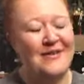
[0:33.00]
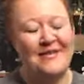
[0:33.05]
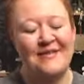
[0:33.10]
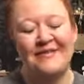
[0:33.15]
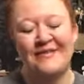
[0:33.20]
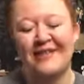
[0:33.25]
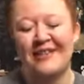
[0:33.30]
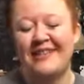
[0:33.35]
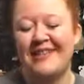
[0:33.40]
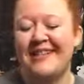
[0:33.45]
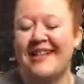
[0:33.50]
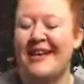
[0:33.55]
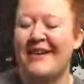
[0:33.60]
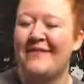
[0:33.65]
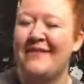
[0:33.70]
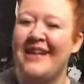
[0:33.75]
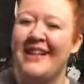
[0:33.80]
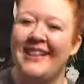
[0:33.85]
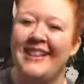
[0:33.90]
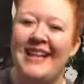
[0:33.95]
January 1st
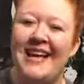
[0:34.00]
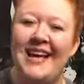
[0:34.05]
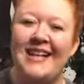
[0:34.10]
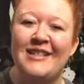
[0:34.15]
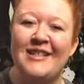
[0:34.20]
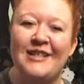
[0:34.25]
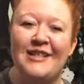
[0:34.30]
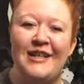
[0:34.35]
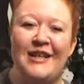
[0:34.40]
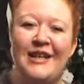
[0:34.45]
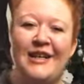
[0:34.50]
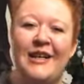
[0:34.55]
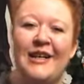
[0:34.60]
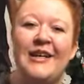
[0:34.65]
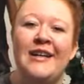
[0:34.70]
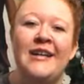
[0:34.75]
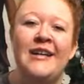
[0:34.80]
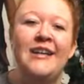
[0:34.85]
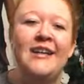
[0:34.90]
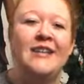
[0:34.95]
of last year.
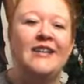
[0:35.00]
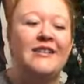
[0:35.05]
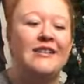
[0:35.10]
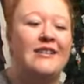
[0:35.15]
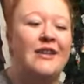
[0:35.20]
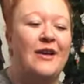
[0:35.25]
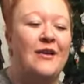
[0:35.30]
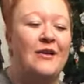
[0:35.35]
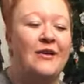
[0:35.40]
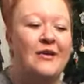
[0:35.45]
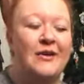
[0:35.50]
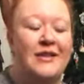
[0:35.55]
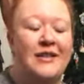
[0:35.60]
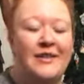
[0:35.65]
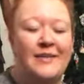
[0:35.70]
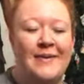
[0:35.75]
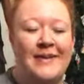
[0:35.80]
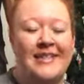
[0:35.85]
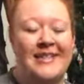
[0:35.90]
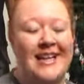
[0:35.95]
So going
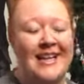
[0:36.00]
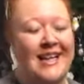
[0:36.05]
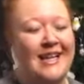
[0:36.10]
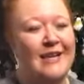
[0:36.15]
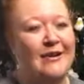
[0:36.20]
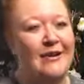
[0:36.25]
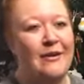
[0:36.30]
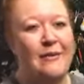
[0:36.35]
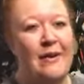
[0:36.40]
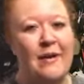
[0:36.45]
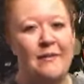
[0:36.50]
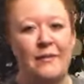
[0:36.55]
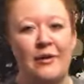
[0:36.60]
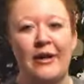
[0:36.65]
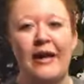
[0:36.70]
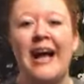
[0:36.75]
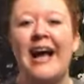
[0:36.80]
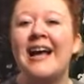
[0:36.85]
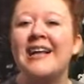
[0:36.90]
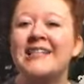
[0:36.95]
into my second year, I want
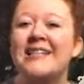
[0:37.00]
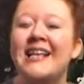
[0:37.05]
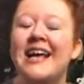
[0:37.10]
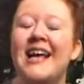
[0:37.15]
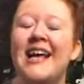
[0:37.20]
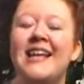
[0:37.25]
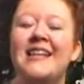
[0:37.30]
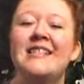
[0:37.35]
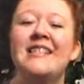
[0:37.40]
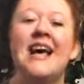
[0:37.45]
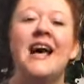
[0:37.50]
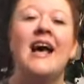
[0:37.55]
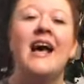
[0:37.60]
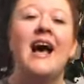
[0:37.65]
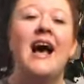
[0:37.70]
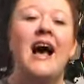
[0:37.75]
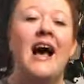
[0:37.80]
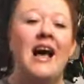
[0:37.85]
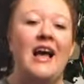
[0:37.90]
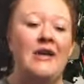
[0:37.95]
more content.
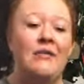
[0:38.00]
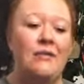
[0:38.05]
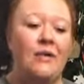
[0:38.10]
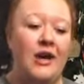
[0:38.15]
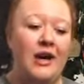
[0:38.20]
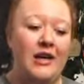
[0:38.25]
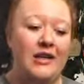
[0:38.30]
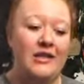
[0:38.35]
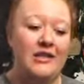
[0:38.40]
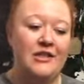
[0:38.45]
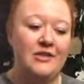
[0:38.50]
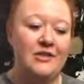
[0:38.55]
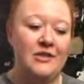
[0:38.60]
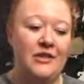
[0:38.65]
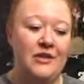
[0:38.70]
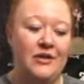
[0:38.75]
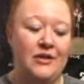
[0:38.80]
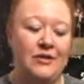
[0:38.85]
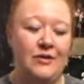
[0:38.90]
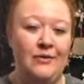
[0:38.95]
I want
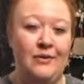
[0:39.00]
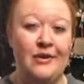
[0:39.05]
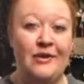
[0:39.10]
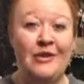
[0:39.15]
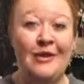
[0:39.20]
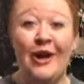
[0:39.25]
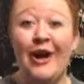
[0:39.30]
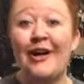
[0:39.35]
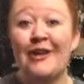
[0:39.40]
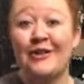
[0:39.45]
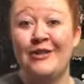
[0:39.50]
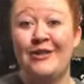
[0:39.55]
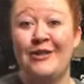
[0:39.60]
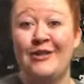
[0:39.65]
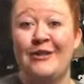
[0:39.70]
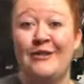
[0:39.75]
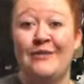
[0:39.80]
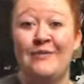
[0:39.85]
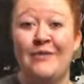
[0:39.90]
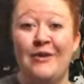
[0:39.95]
to talk
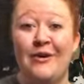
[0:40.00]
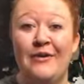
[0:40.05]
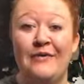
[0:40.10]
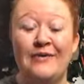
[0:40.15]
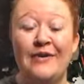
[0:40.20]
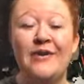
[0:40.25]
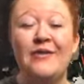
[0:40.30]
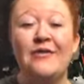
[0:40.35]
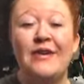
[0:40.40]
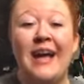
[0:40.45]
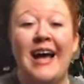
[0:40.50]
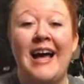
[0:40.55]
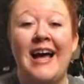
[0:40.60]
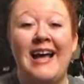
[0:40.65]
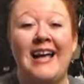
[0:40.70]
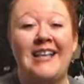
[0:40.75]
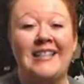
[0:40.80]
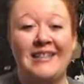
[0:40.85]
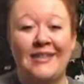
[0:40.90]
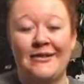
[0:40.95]
to more of you
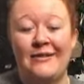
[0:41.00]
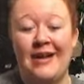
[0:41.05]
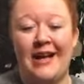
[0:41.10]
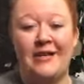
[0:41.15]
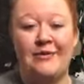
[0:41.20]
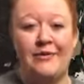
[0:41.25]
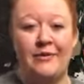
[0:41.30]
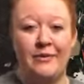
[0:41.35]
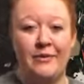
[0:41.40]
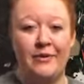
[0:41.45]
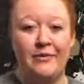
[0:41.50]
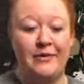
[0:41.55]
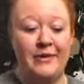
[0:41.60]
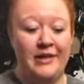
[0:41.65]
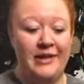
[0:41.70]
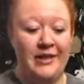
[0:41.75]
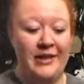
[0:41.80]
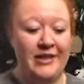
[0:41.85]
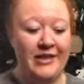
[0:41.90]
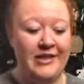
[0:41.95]
guys, interact with more
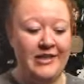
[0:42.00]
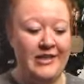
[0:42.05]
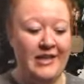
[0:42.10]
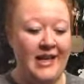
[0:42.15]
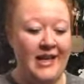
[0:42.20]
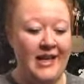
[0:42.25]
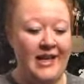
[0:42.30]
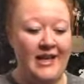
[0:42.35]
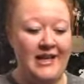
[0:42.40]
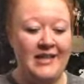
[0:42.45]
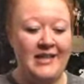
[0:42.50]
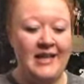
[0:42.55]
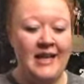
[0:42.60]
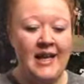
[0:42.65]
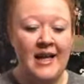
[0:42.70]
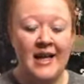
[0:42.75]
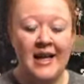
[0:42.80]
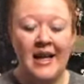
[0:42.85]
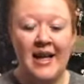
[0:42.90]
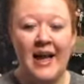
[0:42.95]
readers, and
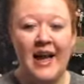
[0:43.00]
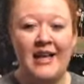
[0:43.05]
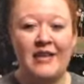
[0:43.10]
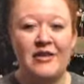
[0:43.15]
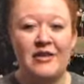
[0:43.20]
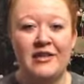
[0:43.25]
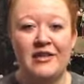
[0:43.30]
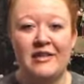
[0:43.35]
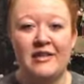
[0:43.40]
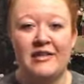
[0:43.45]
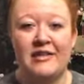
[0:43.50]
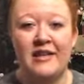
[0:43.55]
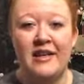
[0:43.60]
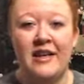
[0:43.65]
I just